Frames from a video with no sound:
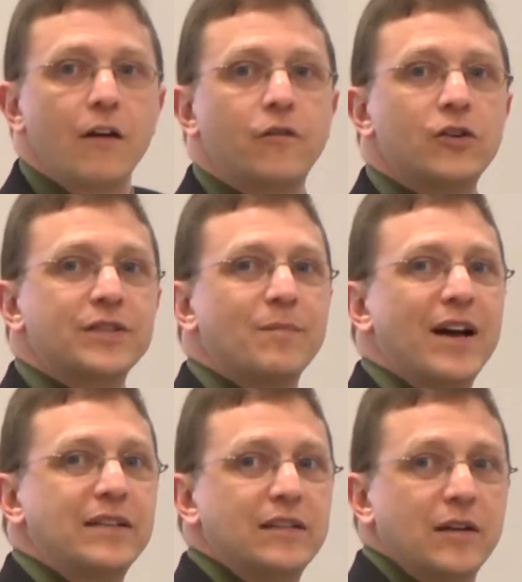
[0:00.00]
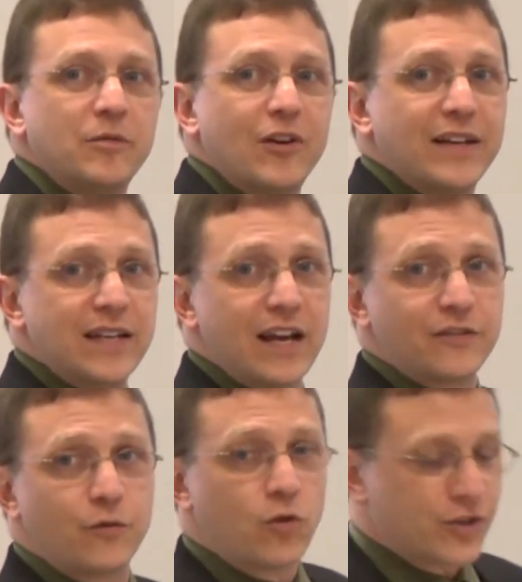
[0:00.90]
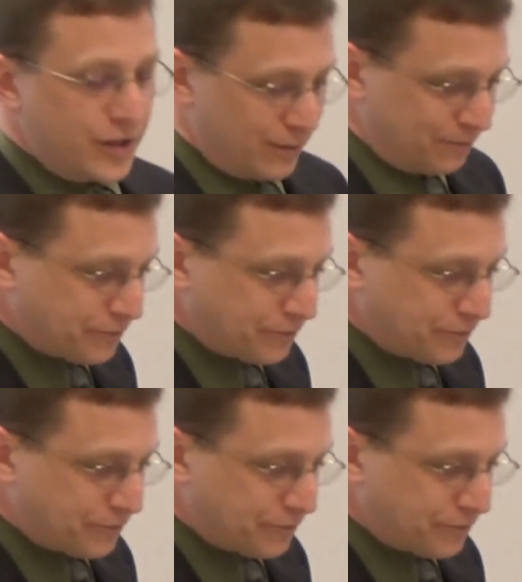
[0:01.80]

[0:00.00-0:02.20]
Folks on my DWI task force,